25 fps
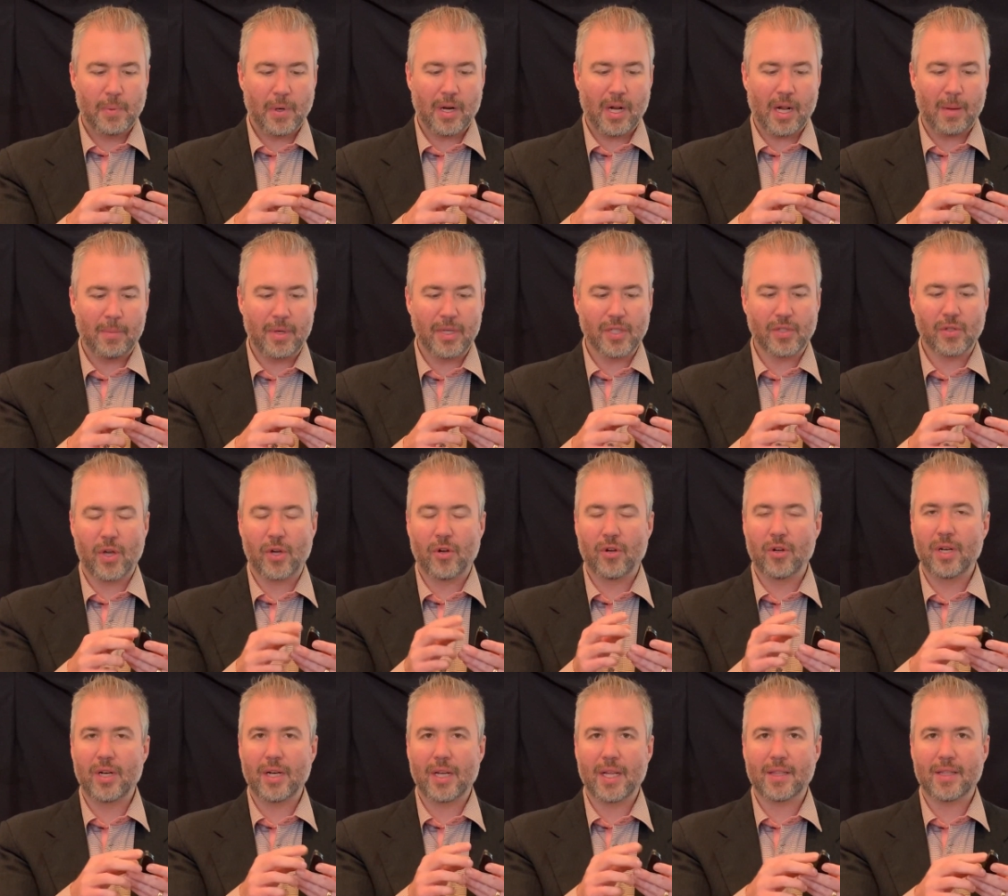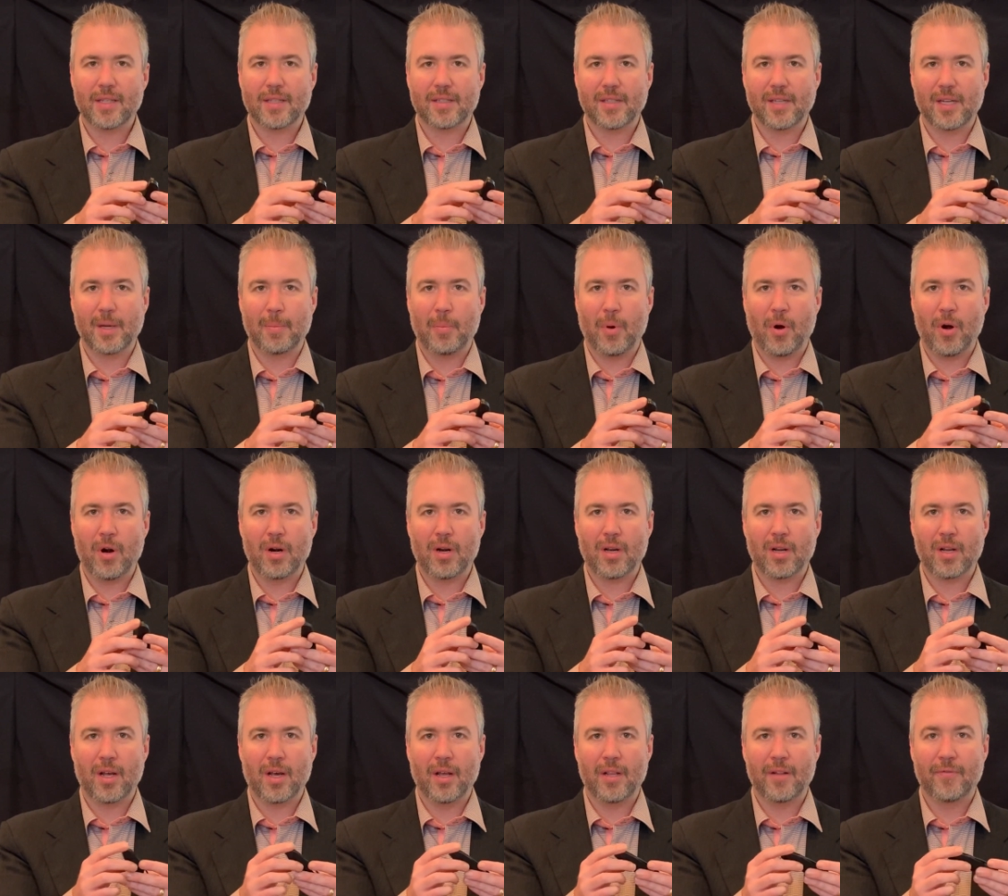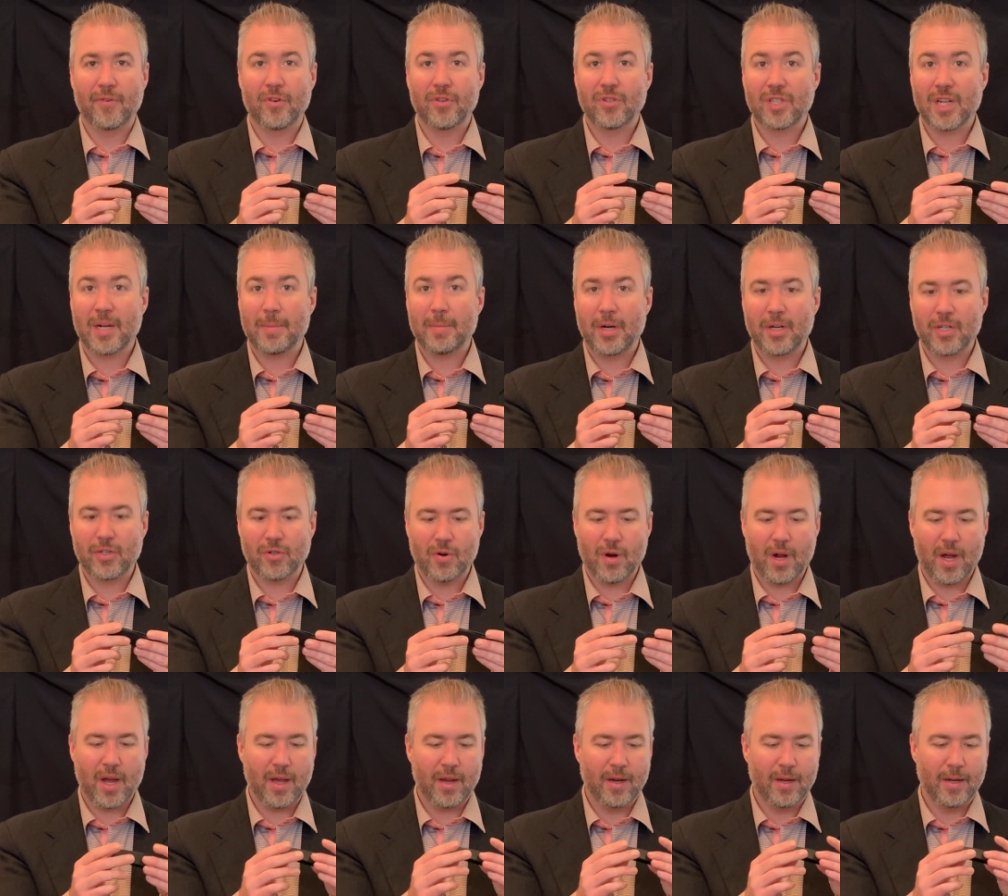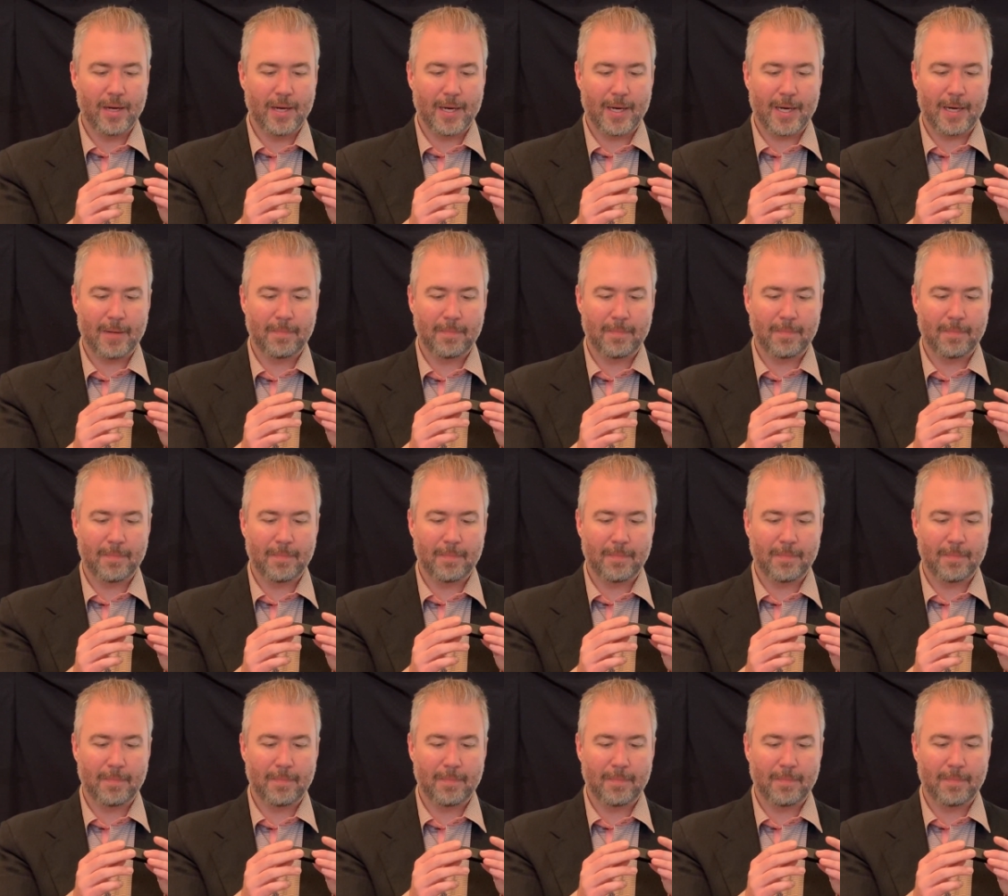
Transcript: on me, so I couldn't get this thing apart the first time I tried.